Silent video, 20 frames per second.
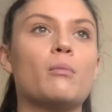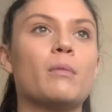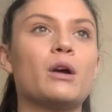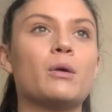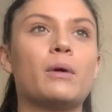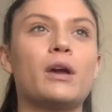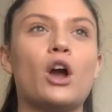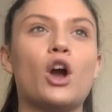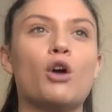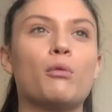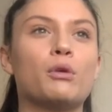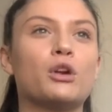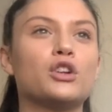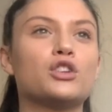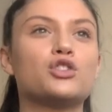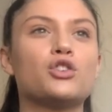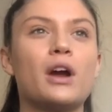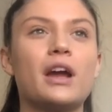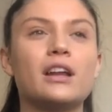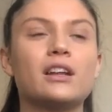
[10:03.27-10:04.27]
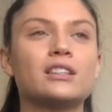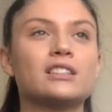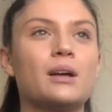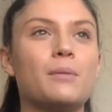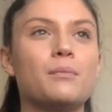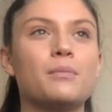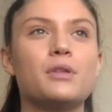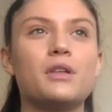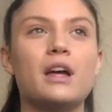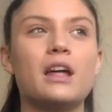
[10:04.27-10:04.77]
my way home on a train or
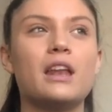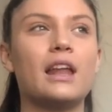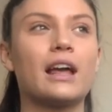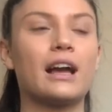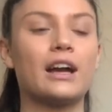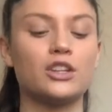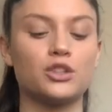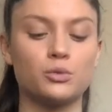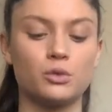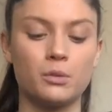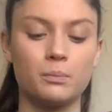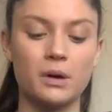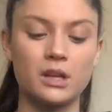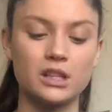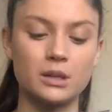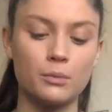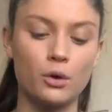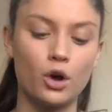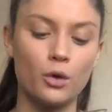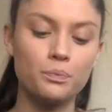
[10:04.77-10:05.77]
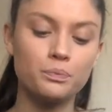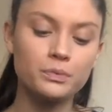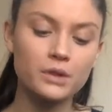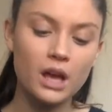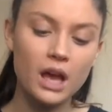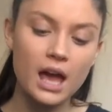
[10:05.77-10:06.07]
something, like I just want to put them on.